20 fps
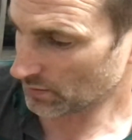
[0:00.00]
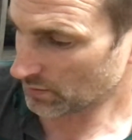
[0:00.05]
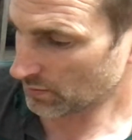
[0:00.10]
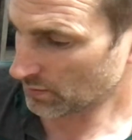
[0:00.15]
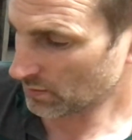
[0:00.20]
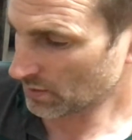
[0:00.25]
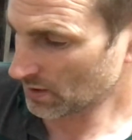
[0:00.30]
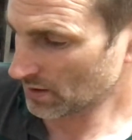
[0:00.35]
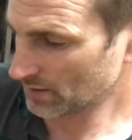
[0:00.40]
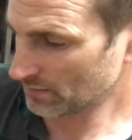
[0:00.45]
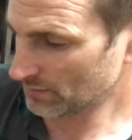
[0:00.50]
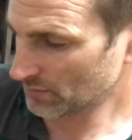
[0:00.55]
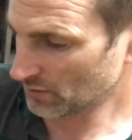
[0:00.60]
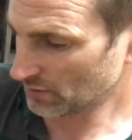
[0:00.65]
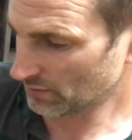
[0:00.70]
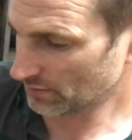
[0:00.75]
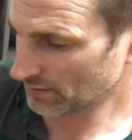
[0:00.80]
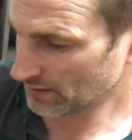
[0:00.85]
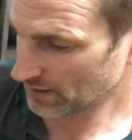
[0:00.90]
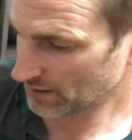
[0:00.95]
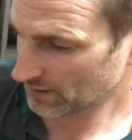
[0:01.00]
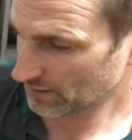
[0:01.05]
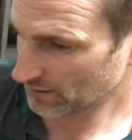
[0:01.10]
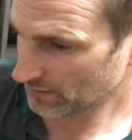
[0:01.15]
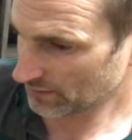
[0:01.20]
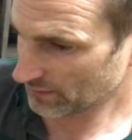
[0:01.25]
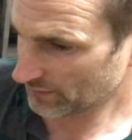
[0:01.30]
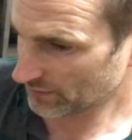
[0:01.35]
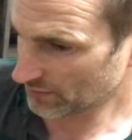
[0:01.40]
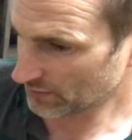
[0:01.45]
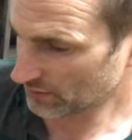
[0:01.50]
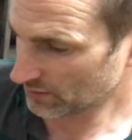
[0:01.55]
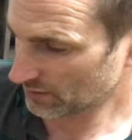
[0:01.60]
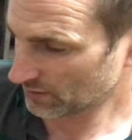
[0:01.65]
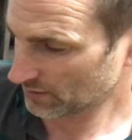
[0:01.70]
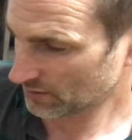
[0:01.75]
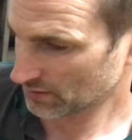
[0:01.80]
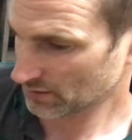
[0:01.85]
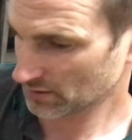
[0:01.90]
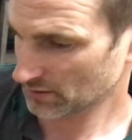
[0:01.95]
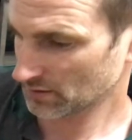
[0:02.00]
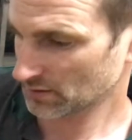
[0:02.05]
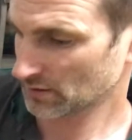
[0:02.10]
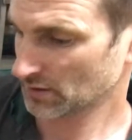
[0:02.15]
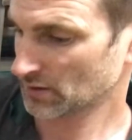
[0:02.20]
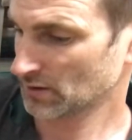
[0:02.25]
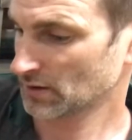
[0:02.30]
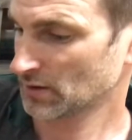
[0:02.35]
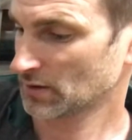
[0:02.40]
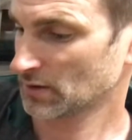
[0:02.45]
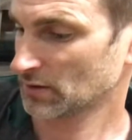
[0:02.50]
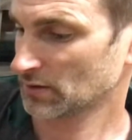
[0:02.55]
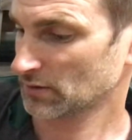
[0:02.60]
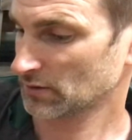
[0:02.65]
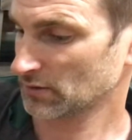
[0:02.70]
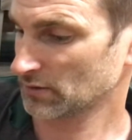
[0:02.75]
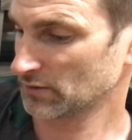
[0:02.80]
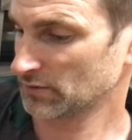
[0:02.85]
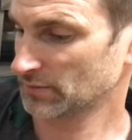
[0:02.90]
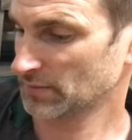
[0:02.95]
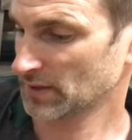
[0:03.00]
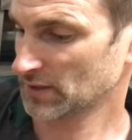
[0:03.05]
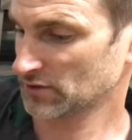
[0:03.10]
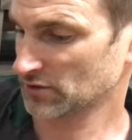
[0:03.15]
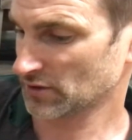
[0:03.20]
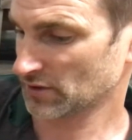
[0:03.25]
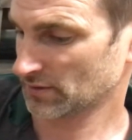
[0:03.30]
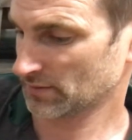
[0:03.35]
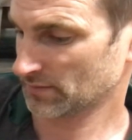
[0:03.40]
one more in for good measure.